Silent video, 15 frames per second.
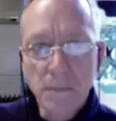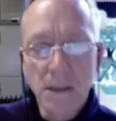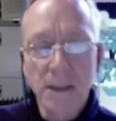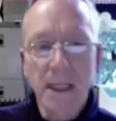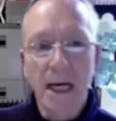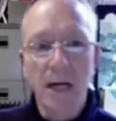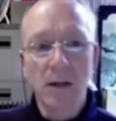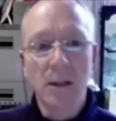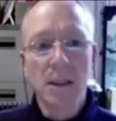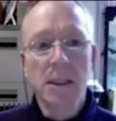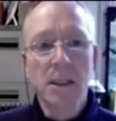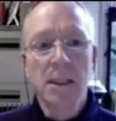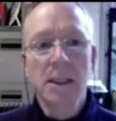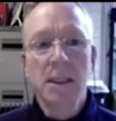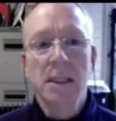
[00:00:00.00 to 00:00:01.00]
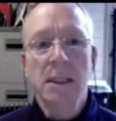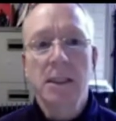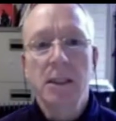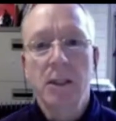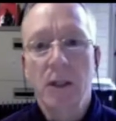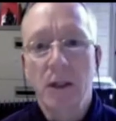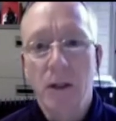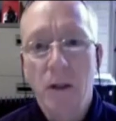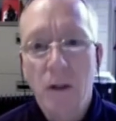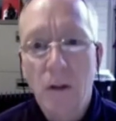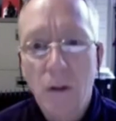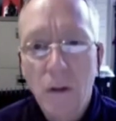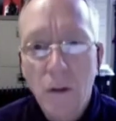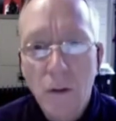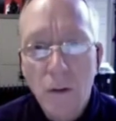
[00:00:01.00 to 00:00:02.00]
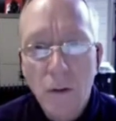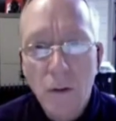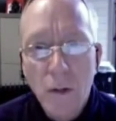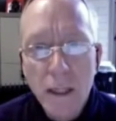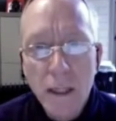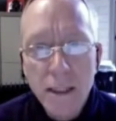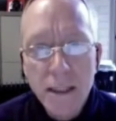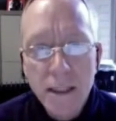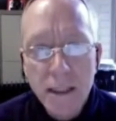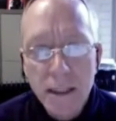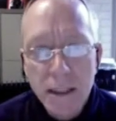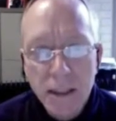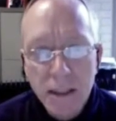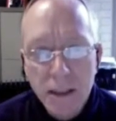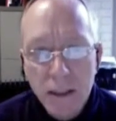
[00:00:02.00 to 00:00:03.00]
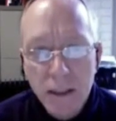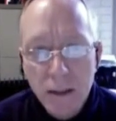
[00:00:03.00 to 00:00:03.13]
Now, the question,